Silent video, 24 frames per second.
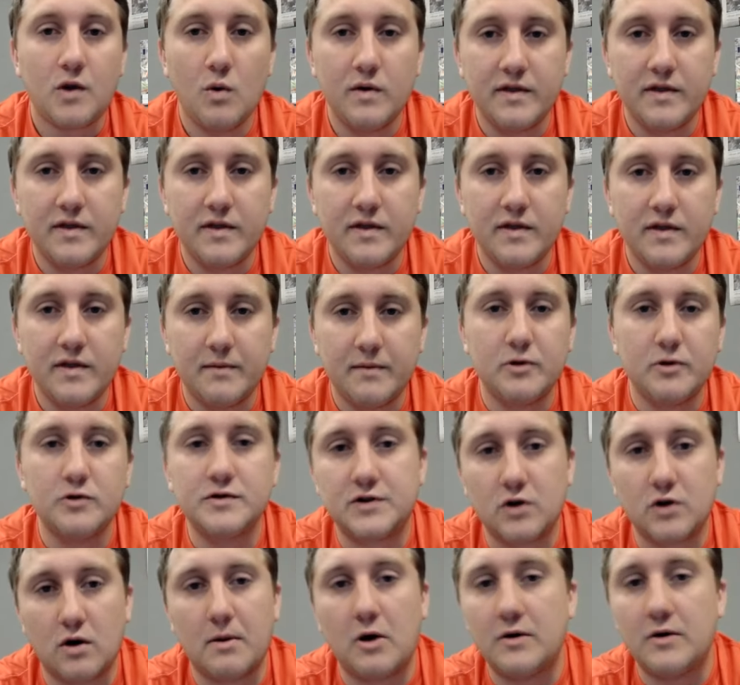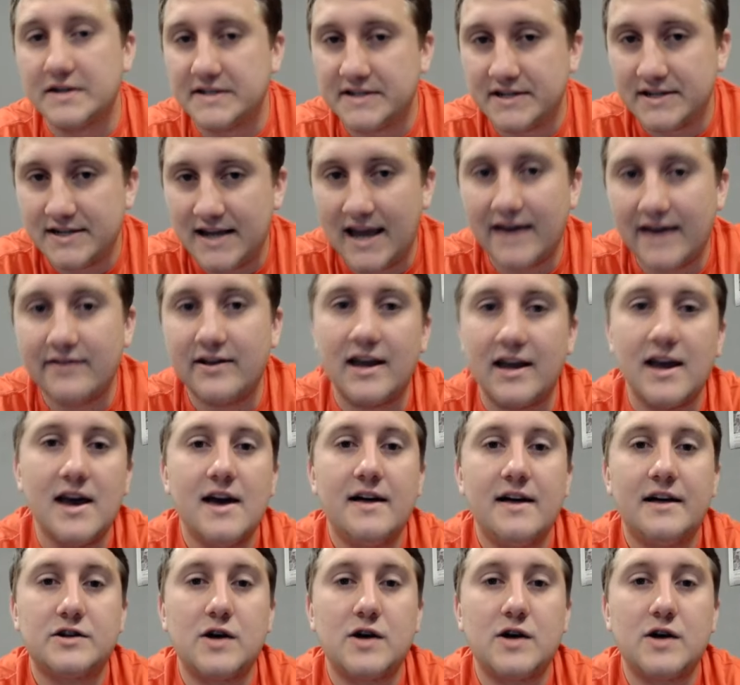with a boost or bonus daily.
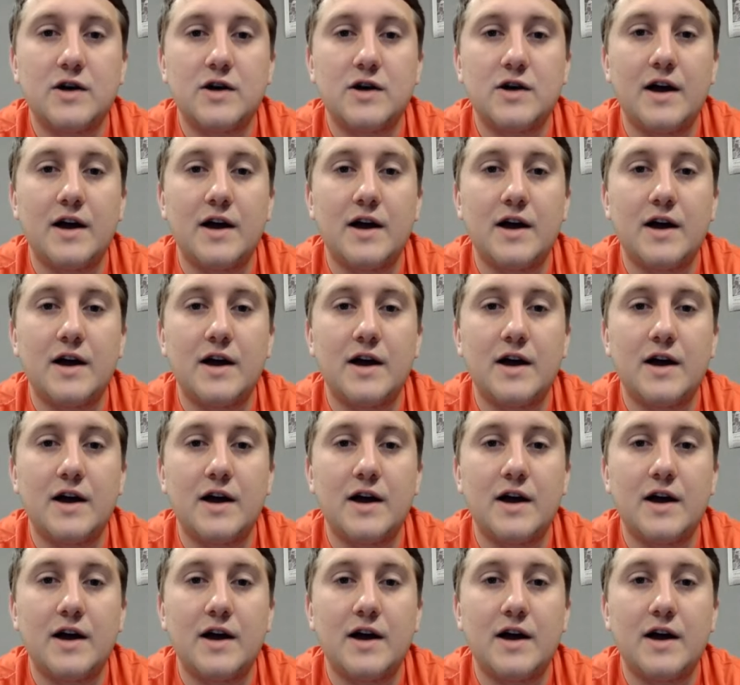That's right.